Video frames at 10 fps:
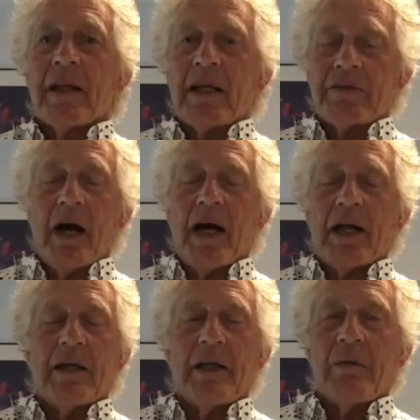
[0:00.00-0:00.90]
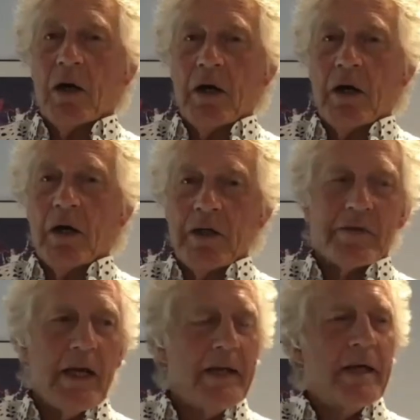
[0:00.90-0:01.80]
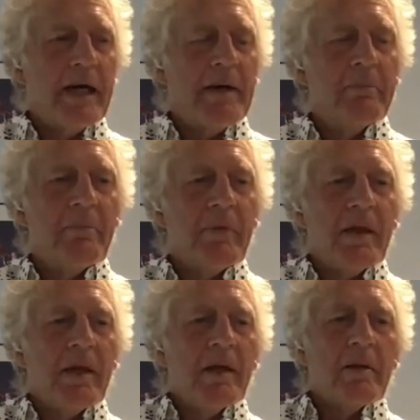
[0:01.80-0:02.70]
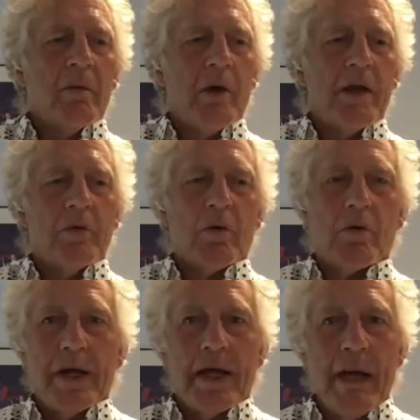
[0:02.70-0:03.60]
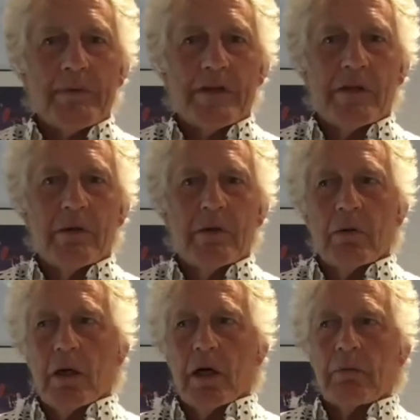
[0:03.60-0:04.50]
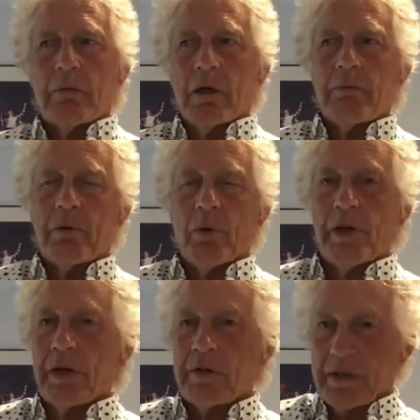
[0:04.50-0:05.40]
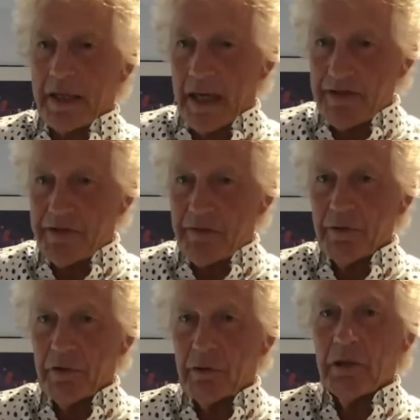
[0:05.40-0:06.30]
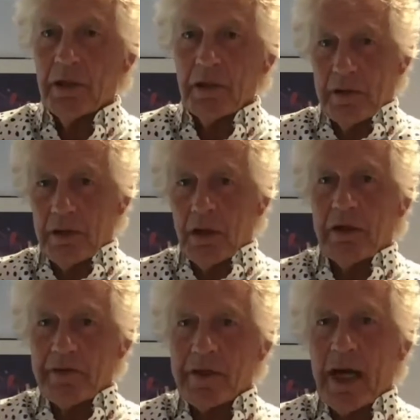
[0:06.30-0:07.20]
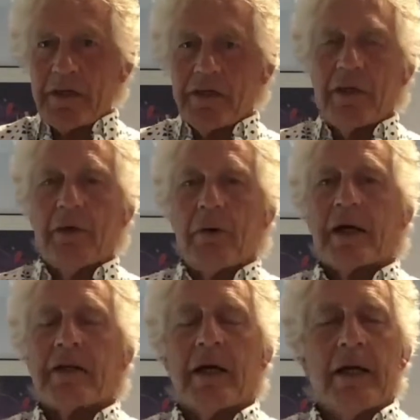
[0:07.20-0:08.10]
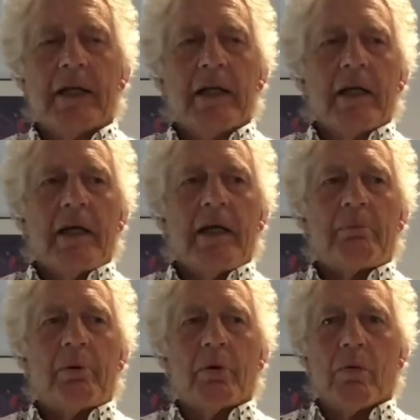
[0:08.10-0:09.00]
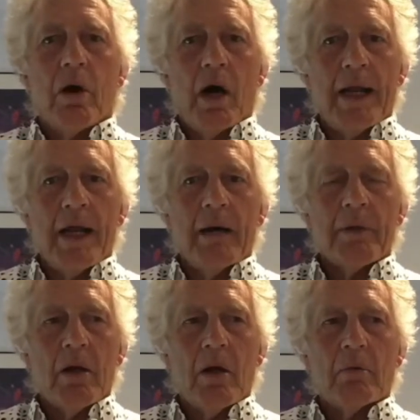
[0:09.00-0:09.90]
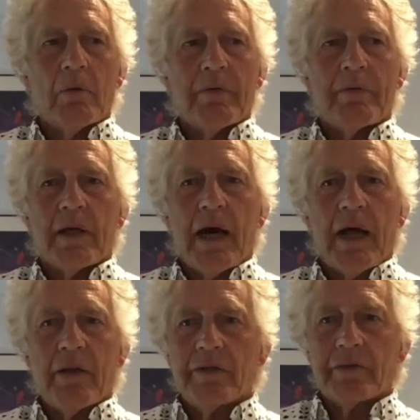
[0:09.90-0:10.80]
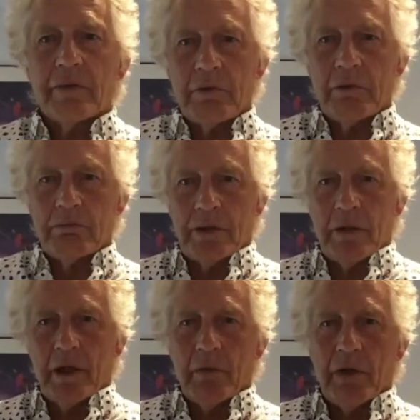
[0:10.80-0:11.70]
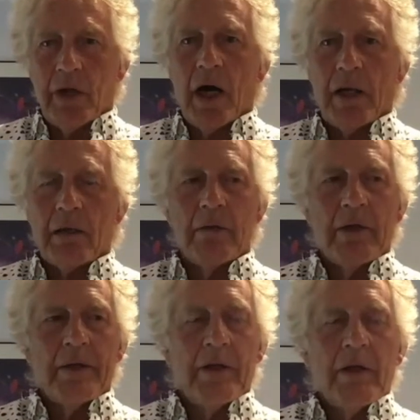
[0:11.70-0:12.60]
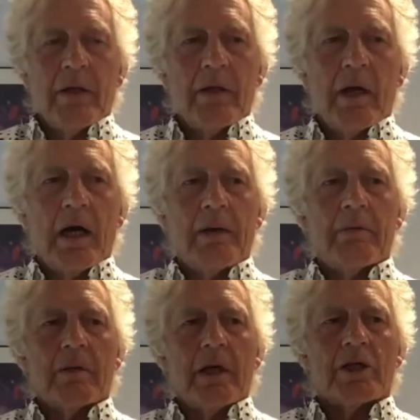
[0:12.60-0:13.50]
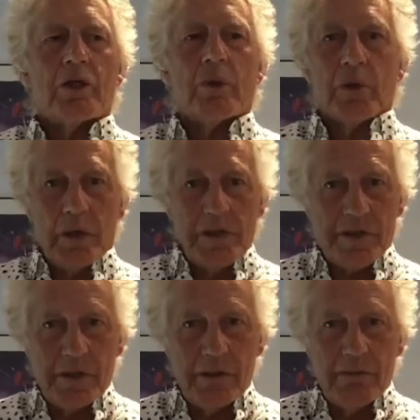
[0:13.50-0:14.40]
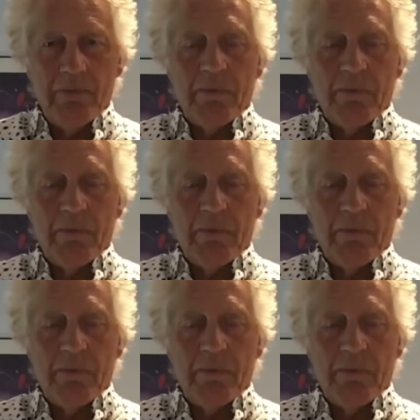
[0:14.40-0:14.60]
That's right, he was. And the wonderful Greg Apps, who I brought in to cast the film, you know, as a casting director, he put Ryan up along with others. We, you know, there were nine shortlisted.